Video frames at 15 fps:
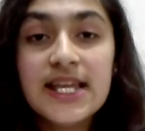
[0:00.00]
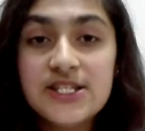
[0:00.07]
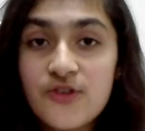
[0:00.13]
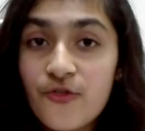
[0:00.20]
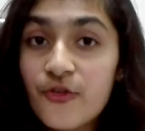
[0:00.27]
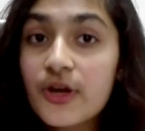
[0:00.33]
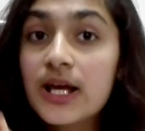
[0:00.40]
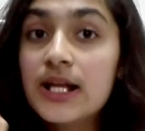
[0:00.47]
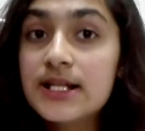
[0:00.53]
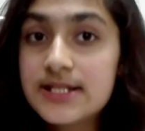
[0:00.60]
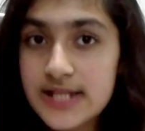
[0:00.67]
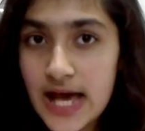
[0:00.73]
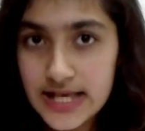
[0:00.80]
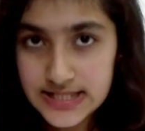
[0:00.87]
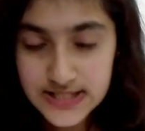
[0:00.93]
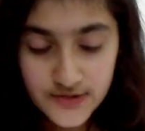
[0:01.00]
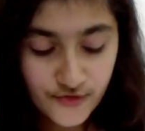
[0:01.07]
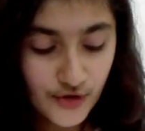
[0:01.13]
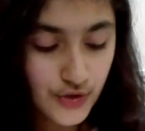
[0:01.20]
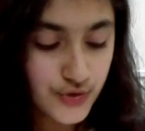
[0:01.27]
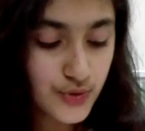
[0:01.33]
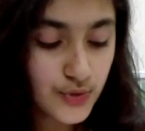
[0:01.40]
difficult tasks
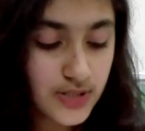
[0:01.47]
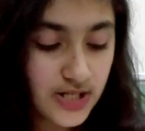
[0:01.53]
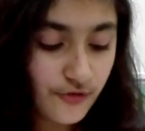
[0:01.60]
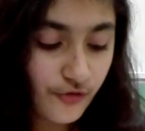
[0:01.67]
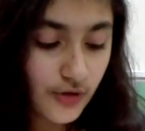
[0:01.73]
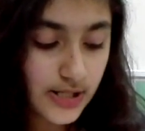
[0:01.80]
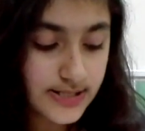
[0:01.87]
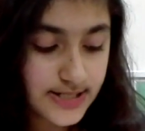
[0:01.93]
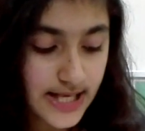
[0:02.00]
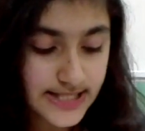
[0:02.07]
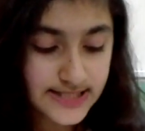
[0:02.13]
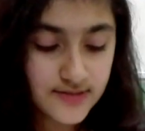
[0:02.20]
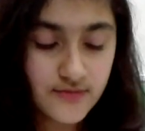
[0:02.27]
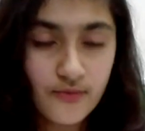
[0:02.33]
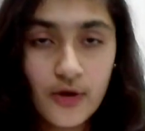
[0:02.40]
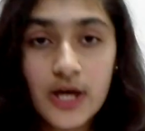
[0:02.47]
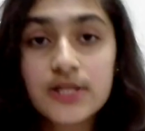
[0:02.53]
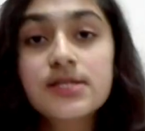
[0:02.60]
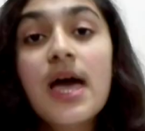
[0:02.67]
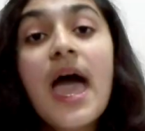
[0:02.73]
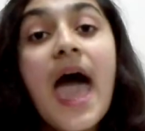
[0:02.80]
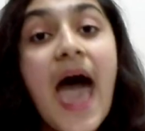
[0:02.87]
first, do the difficult tasks
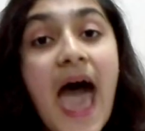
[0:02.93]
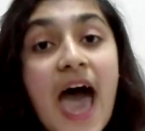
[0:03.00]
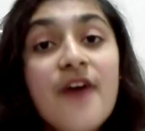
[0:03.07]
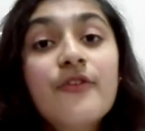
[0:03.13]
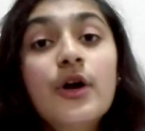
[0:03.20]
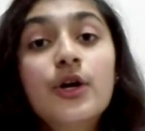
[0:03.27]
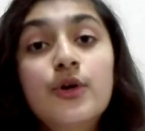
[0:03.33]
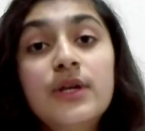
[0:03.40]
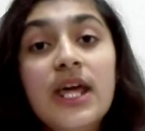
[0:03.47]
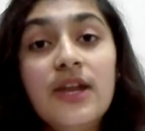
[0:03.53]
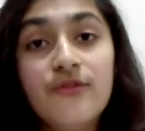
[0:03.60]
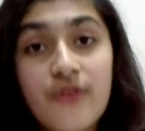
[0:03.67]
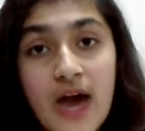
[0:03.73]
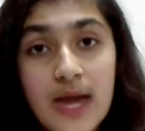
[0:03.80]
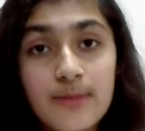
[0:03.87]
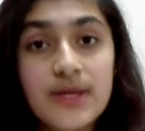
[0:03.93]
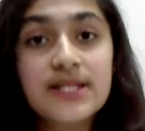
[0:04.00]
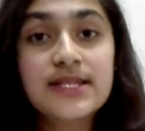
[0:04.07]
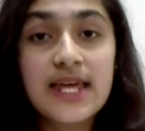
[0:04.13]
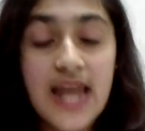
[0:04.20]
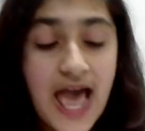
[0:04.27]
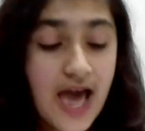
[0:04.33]
first, have a good
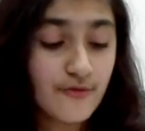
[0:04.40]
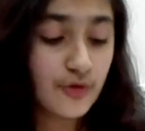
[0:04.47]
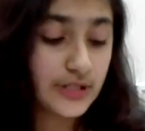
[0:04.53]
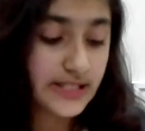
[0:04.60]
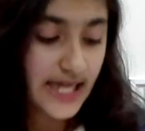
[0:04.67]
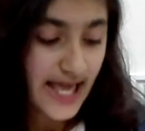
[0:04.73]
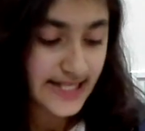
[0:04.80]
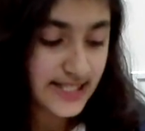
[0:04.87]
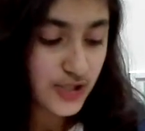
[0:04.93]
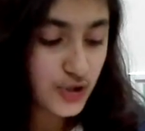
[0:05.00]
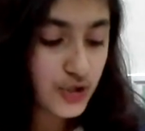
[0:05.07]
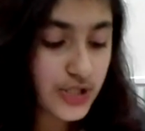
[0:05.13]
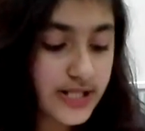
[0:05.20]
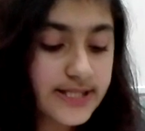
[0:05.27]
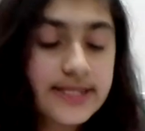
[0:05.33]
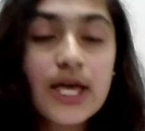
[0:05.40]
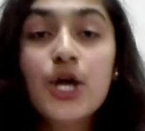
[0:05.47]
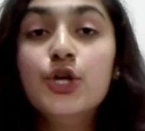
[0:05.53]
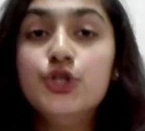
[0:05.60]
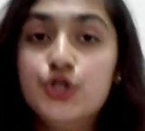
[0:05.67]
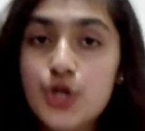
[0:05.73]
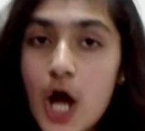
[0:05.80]
environment and have all the essentials,
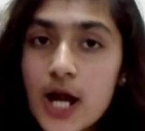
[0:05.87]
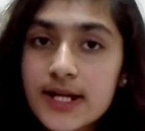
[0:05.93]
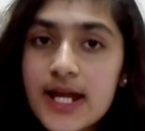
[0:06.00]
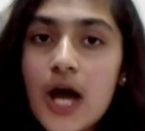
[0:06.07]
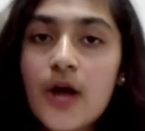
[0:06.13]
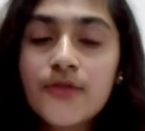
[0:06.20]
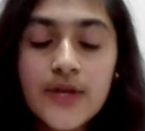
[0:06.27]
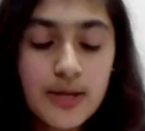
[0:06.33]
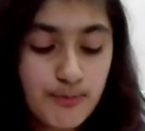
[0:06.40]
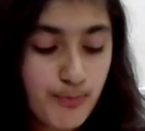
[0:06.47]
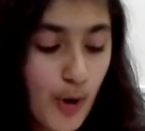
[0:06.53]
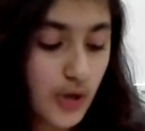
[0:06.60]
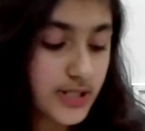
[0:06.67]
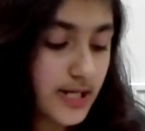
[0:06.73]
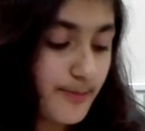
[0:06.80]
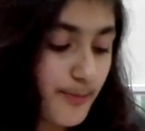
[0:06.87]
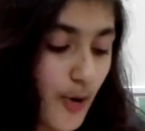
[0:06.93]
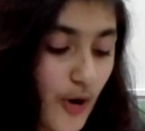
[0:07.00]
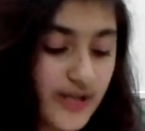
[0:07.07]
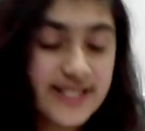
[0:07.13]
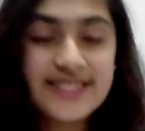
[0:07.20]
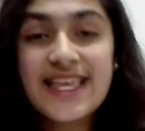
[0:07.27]
jot down the important
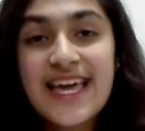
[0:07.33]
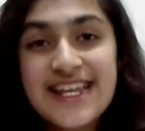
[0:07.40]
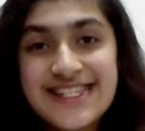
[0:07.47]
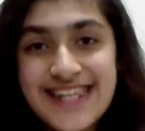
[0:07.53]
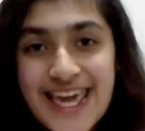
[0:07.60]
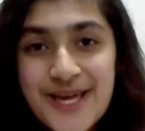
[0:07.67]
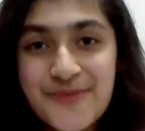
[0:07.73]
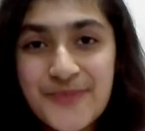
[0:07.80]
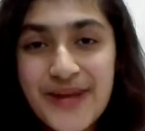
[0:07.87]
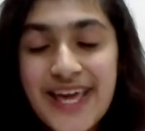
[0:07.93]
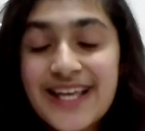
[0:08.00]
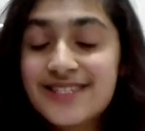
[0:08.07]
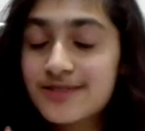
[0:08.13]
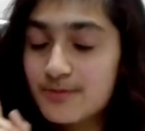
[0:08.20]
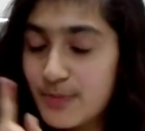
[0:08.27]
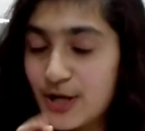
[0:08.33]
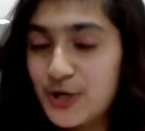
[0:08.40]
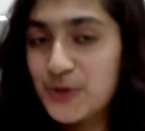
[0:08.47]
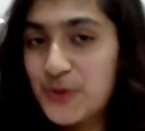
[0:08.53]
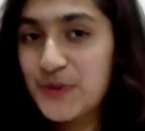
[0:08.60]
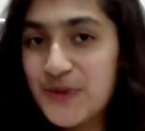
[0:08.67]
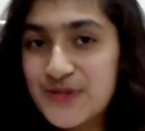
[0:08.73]
points, take breaks but
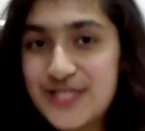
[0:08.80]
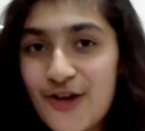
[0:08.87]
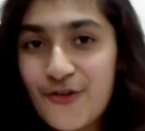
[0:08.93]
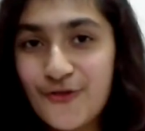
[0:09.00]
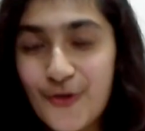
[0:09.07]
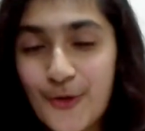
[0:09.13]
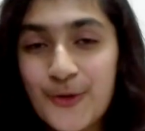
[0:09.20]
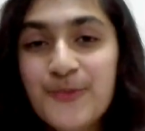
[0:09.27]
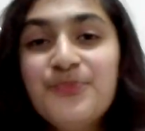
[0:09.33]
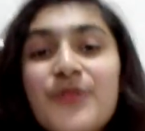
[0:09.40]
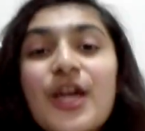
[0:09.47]
no use of phone.